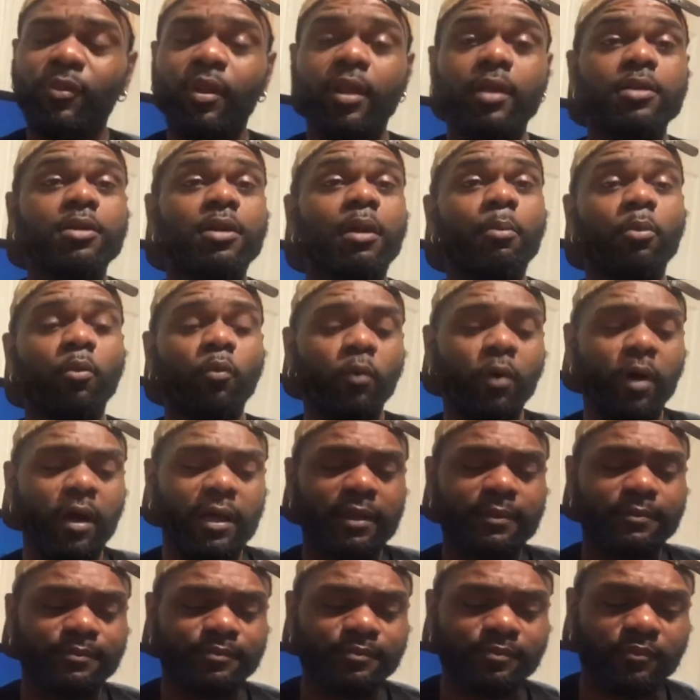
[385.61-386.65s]
Number one,
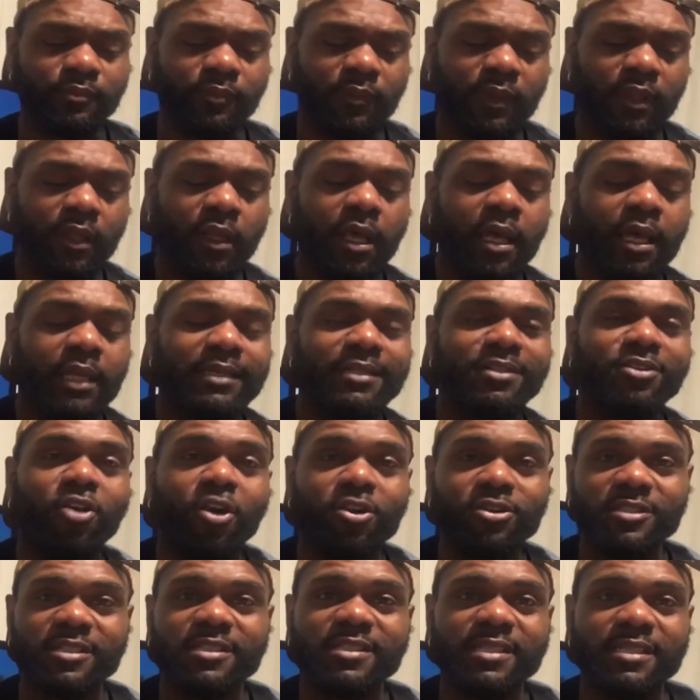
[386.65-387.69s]

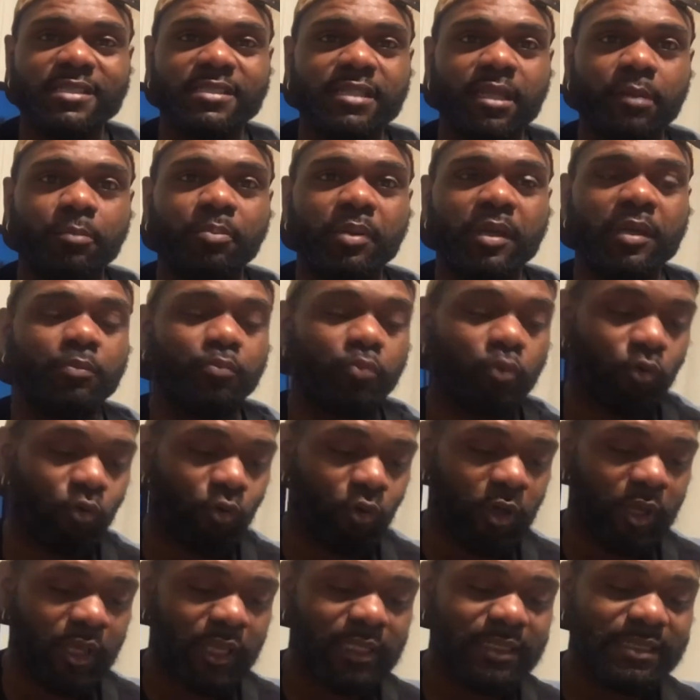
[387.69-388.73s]
narcissistic people
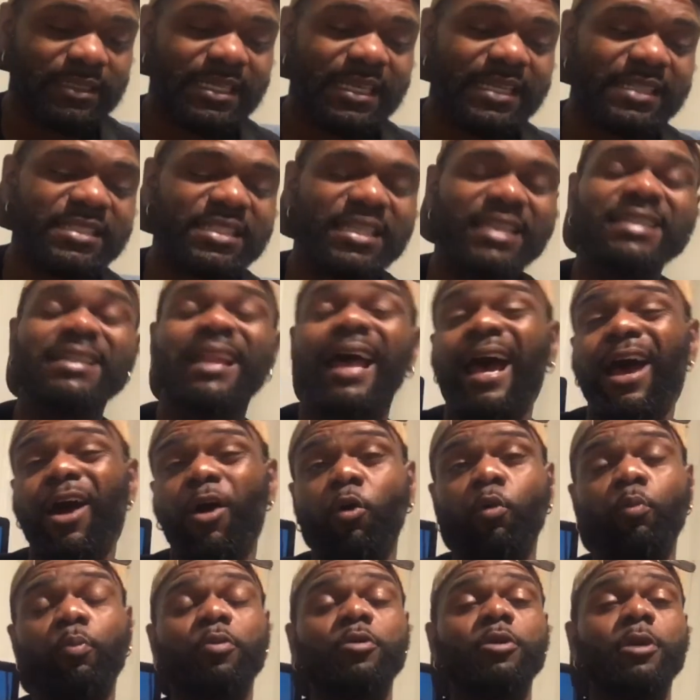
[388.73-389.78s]
tend to not
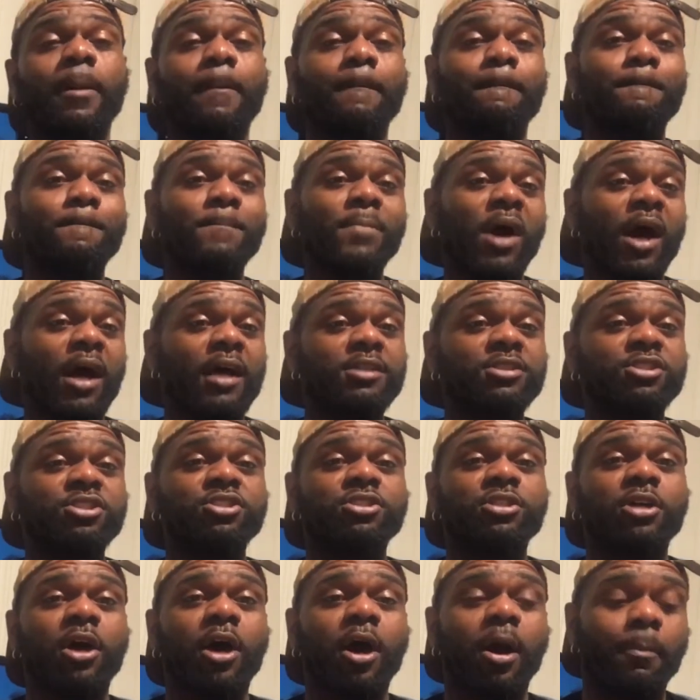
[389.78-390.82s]
open up much
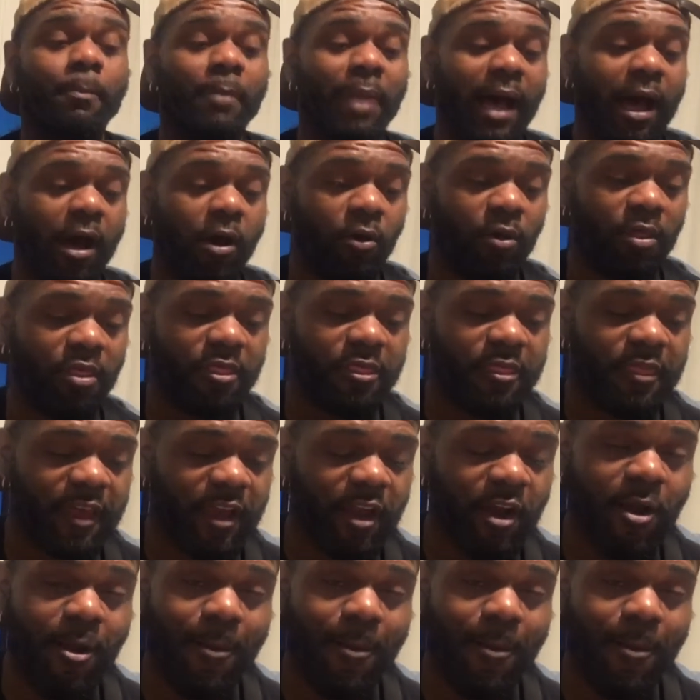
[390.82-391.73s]
about their